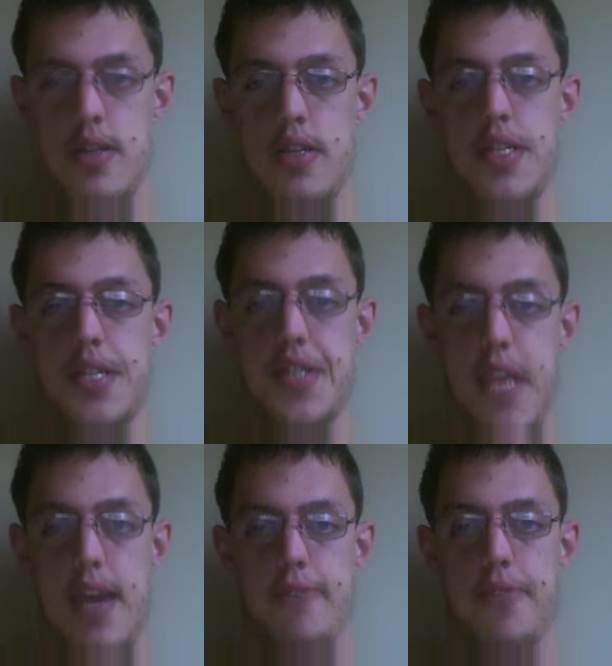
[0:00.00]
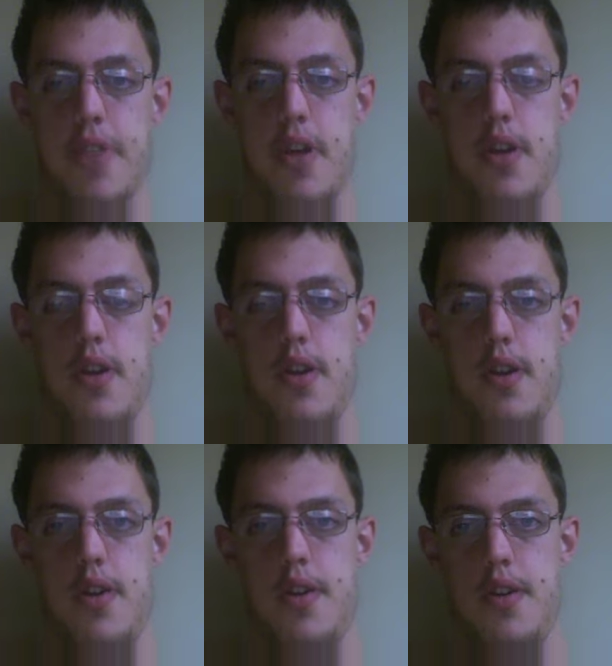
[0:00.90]
save the
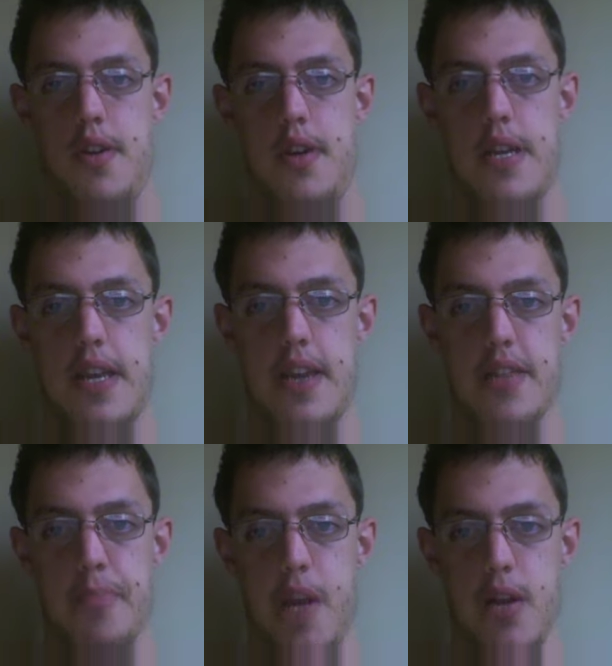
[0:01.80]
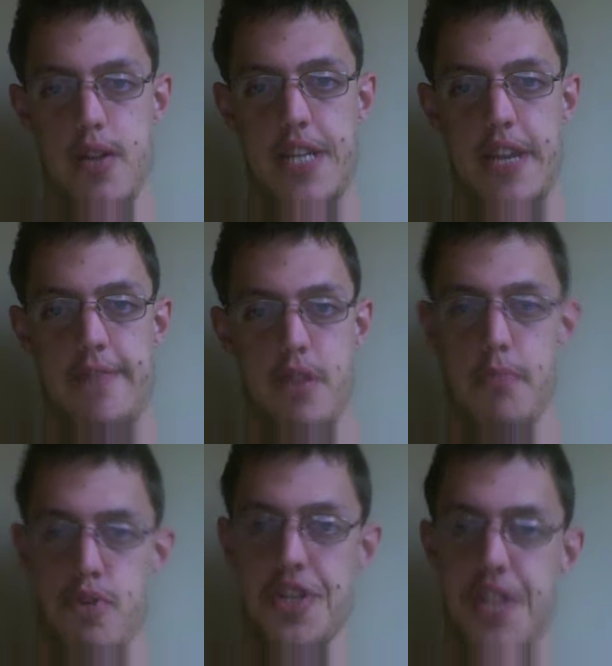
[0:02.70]
death penalty for the
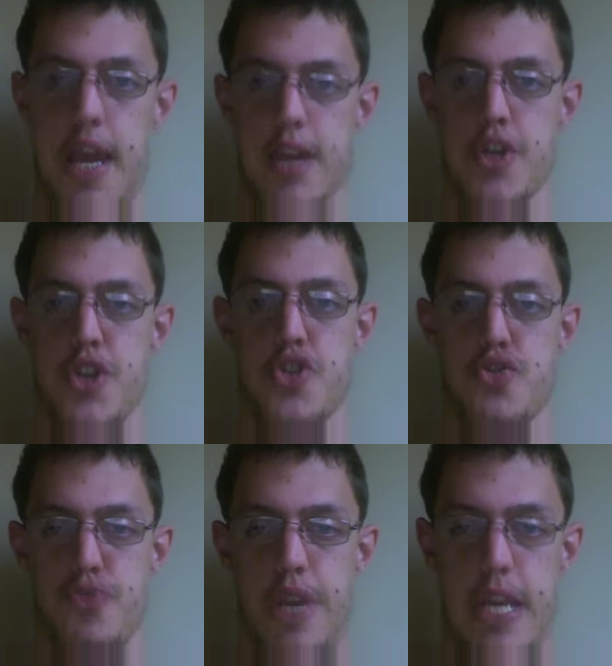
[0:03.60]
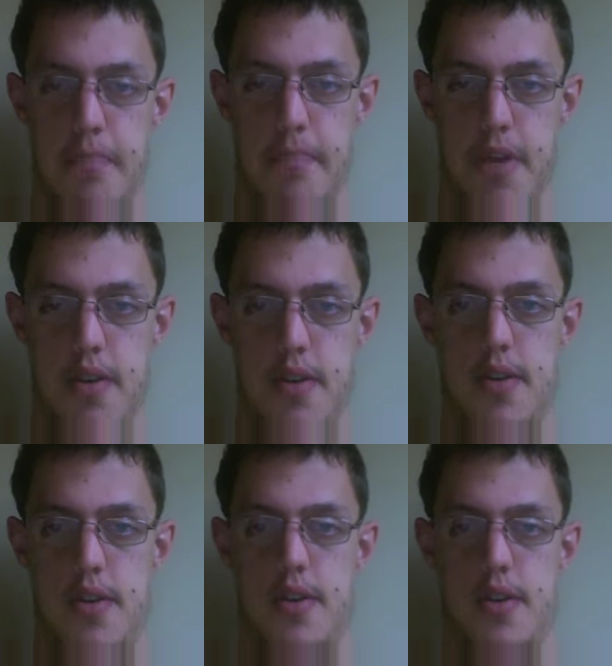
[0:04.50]
most extreme
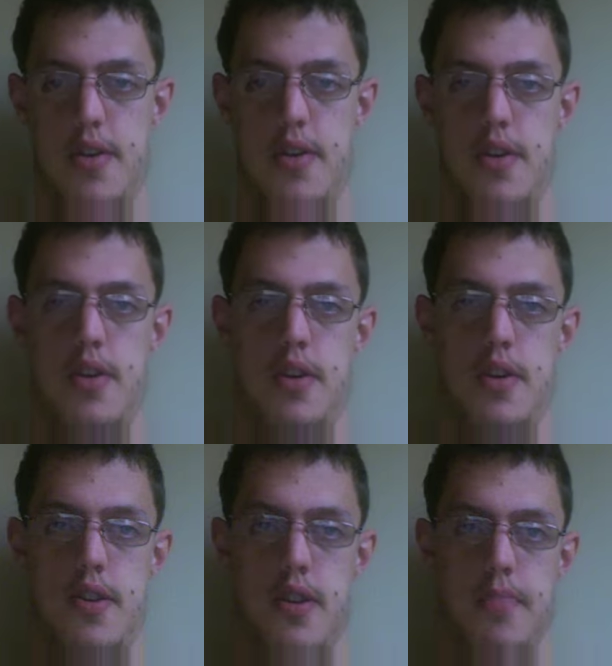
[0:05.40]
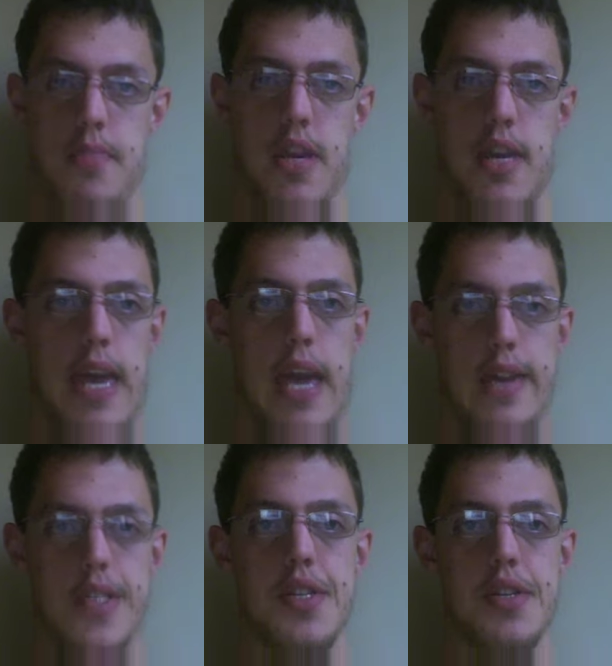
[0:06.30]
in
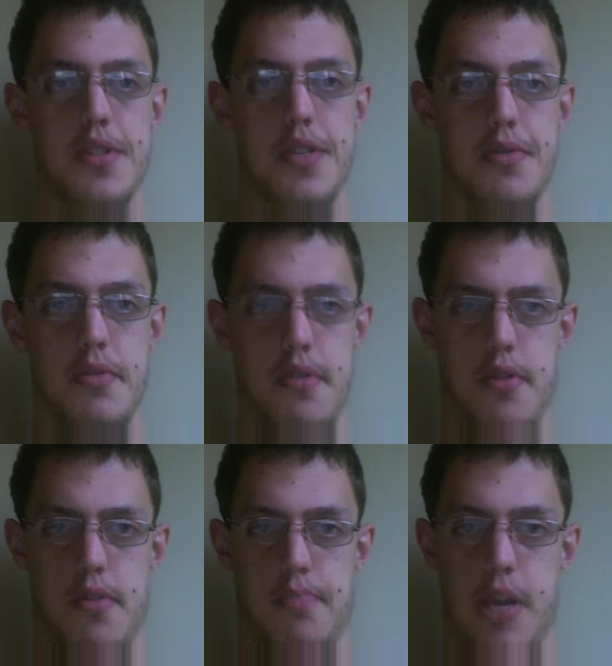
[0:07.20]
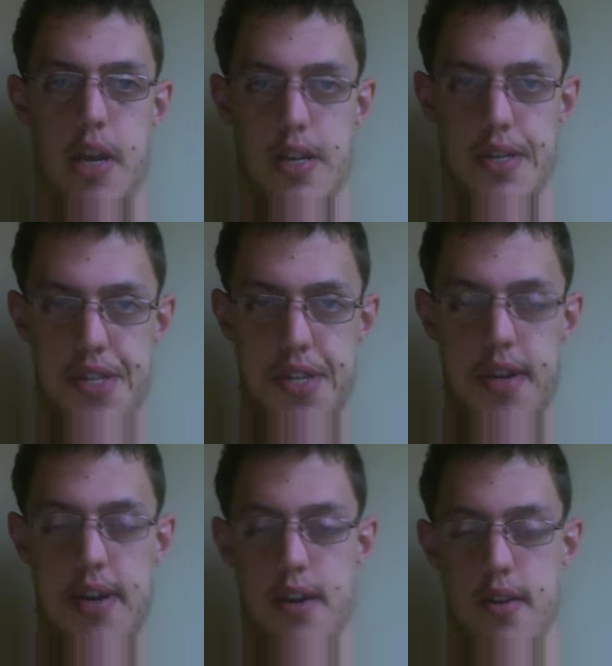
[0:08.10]
cases because
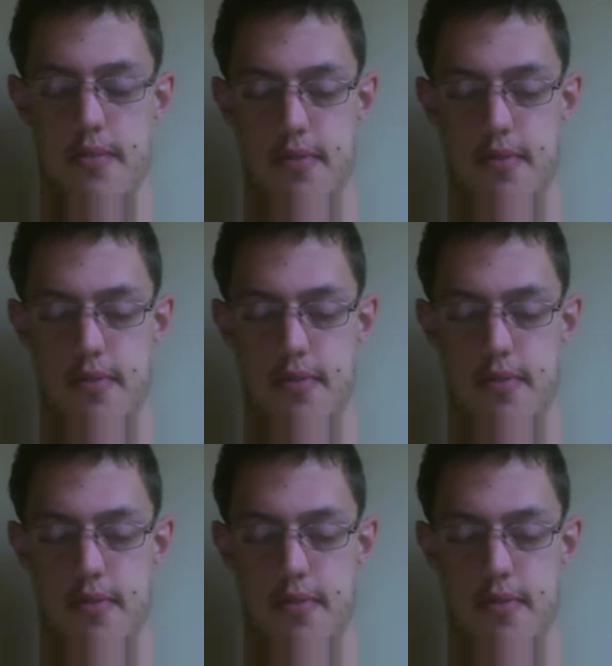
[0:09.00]
uh,